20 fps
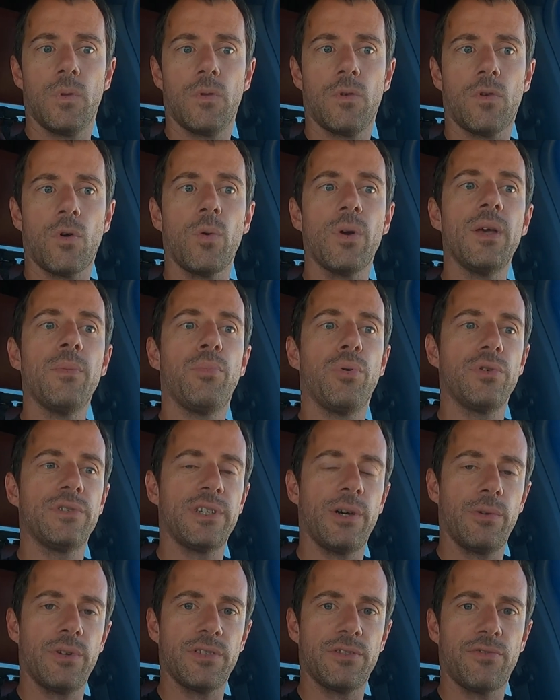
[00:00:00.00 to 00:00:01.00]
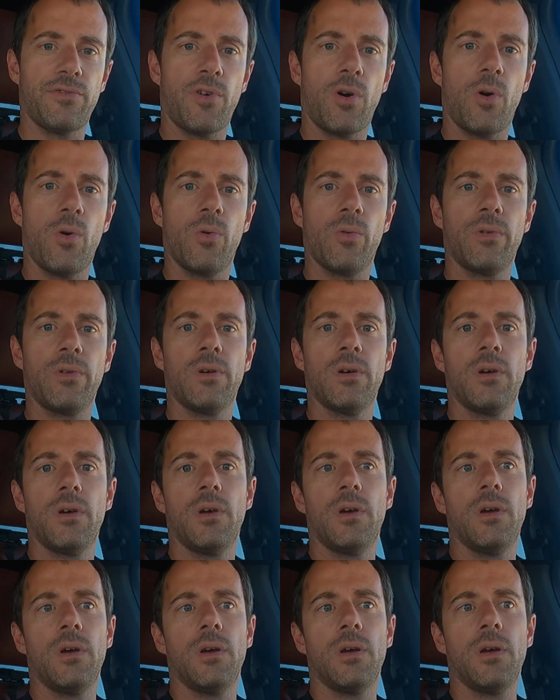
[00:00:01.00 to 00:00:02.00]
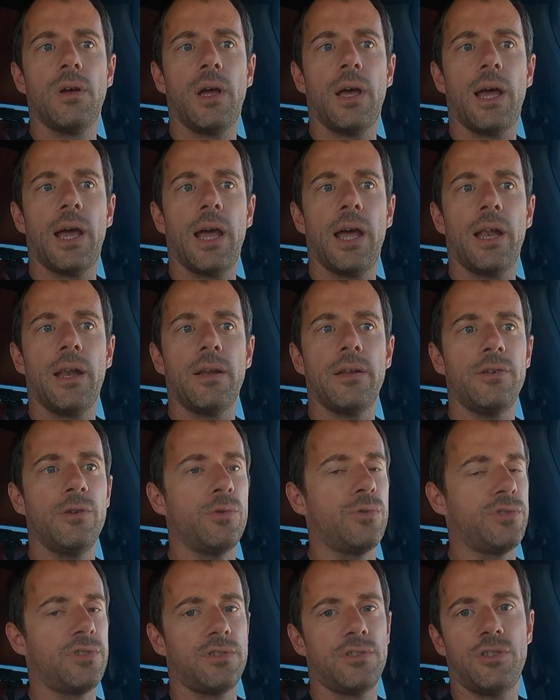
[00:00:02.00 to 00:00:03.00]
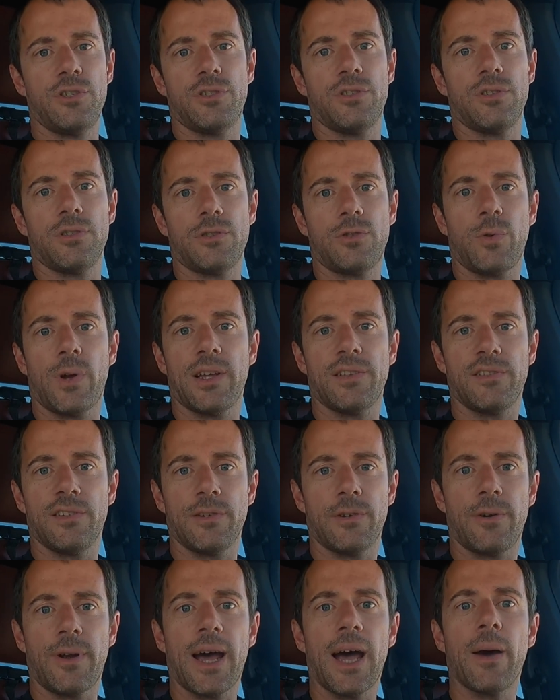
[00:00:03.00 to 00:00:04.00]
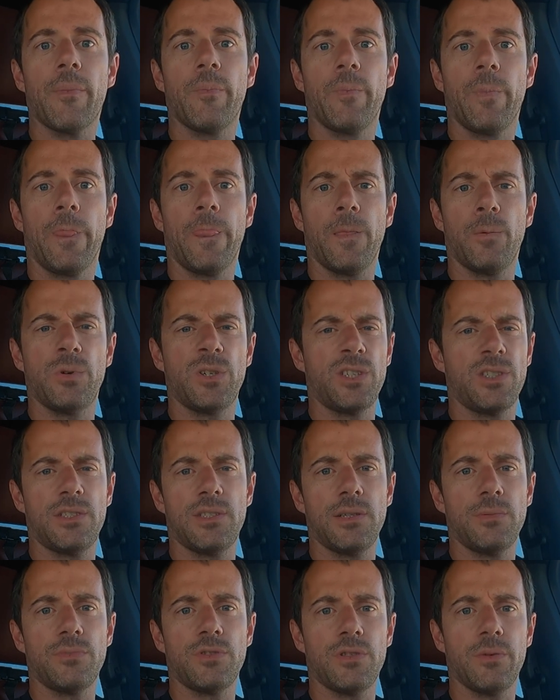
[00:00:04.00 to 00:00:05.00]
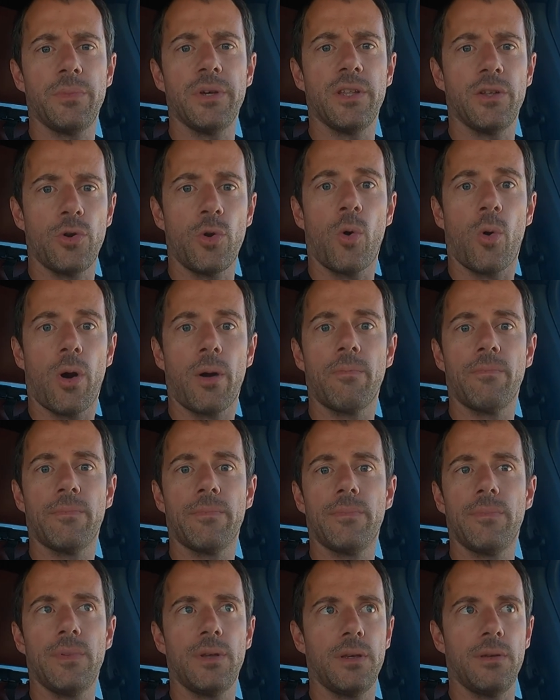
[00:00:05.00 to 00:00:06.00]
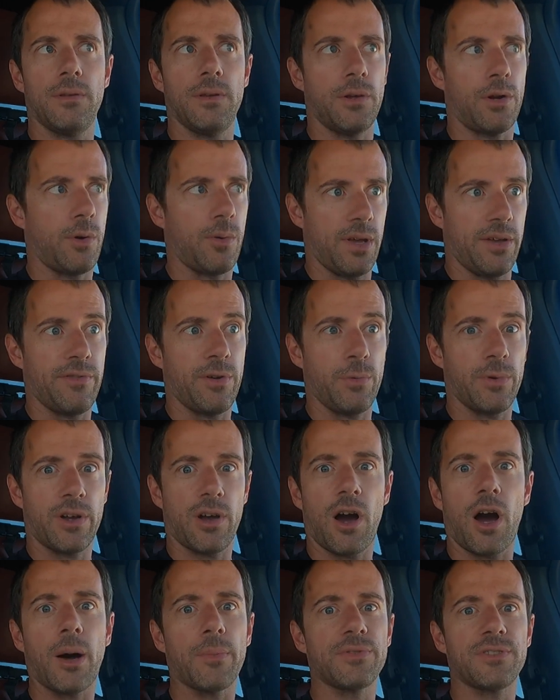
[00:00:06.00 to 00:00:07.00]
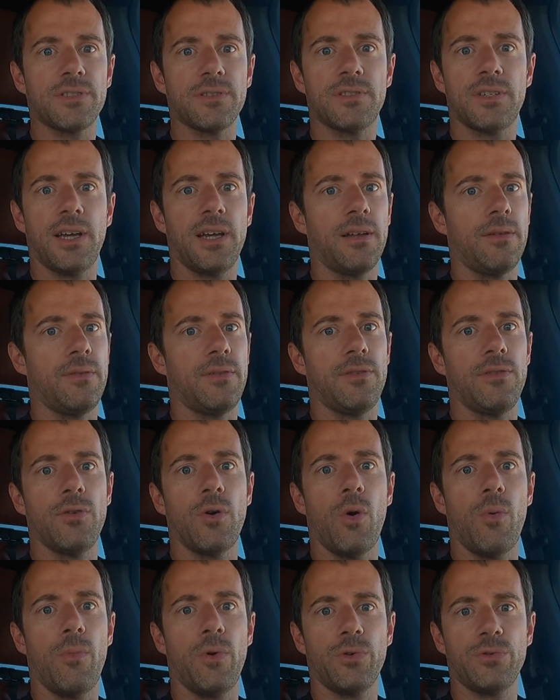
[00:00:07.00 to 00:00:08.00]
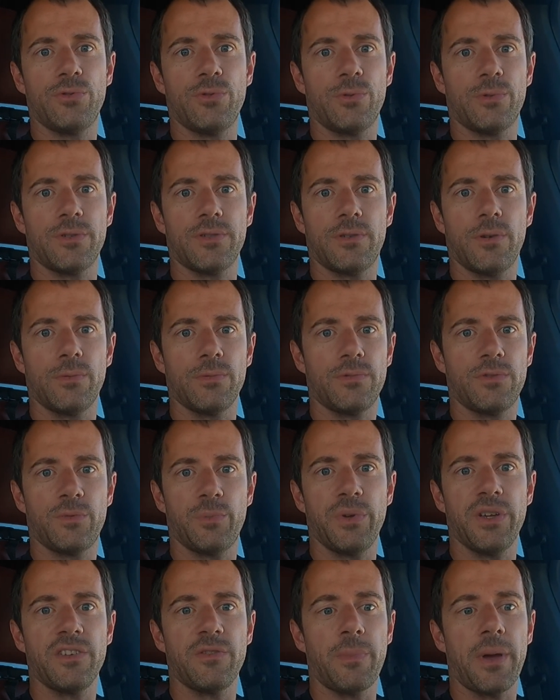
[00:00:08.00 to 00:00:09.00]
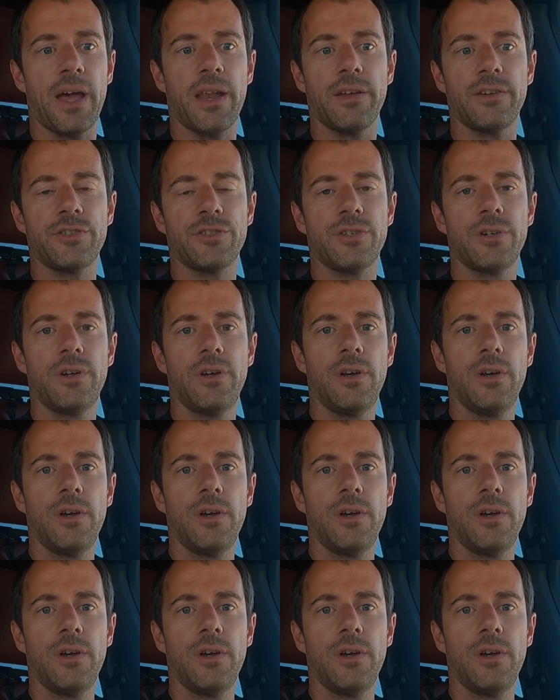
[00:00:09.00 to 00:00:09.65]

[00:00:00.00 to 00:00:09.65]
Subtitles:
So he pulls out his phone and uses just a translator app, which seems to be the norm, even with cops, because they know most tourists don't speak Spanish,